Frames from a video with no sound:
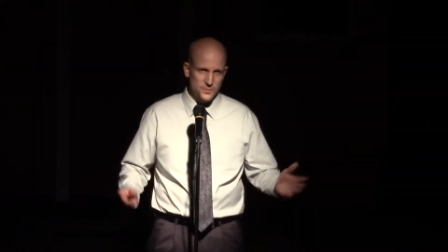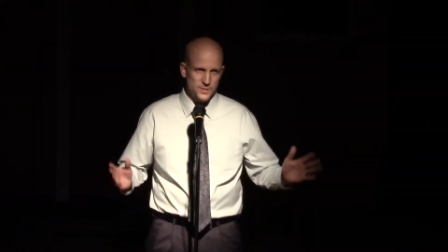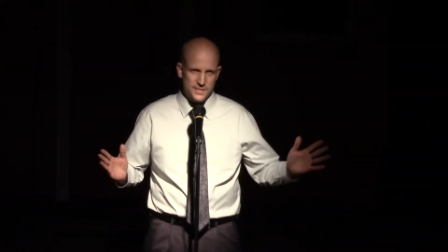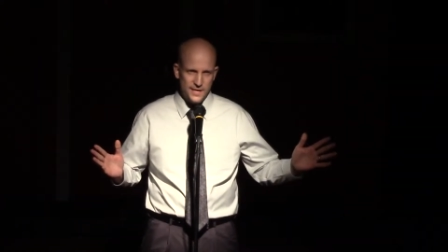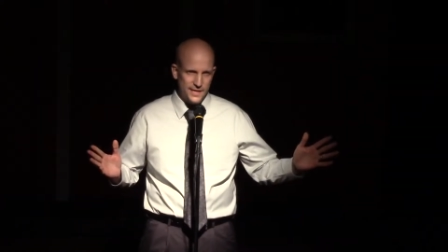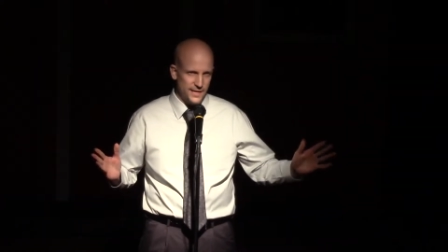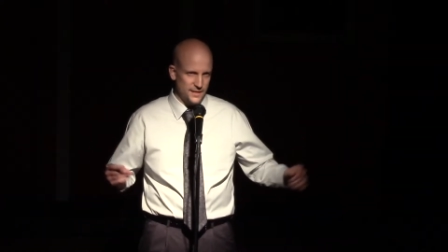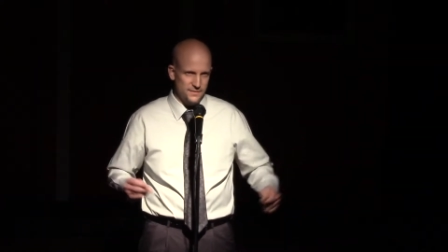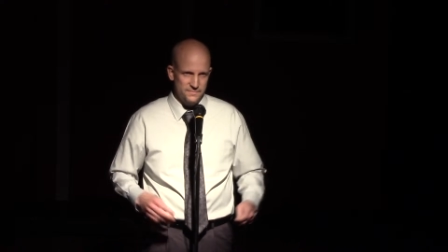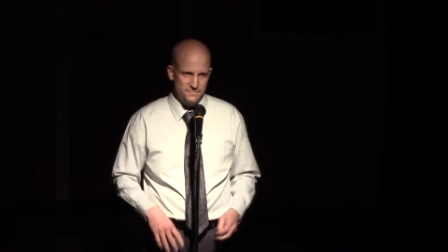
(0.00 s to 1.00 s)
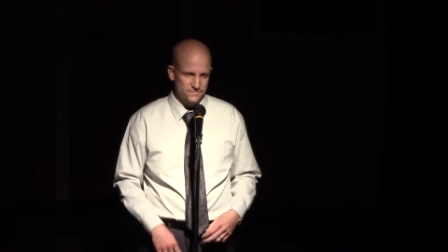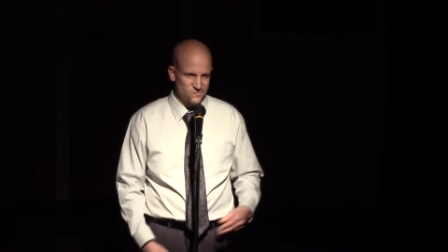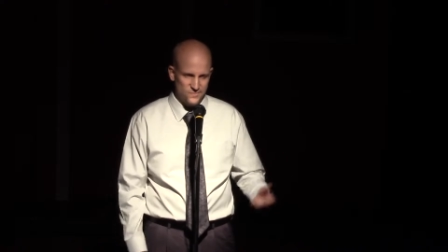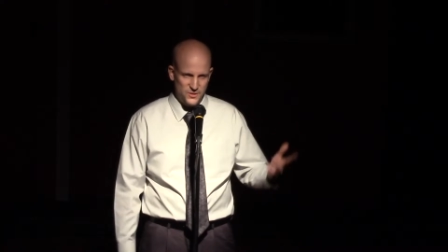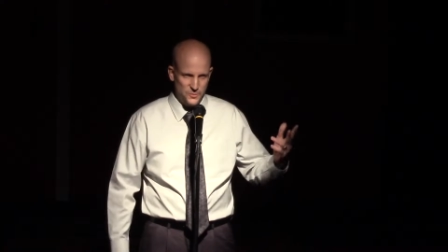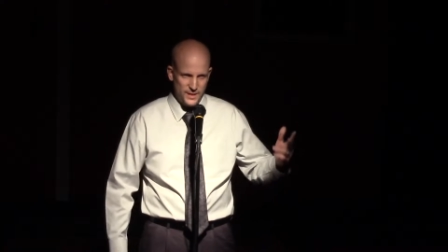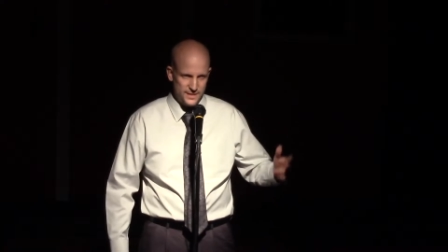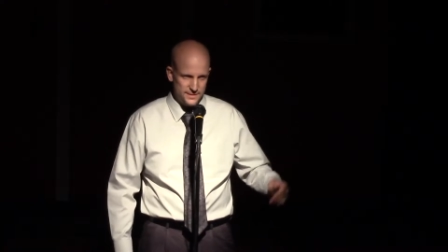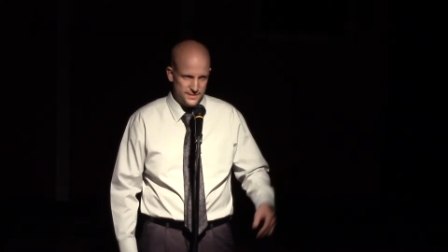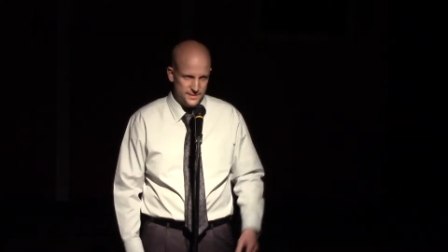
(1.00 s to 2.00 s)
was done in two
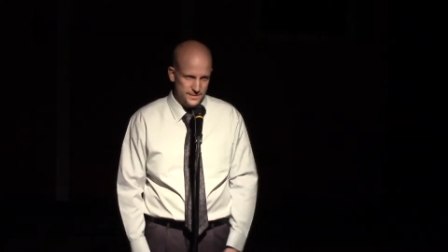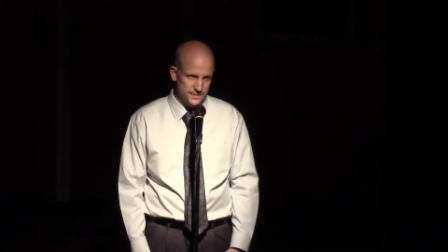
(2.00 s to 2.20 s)
minutes.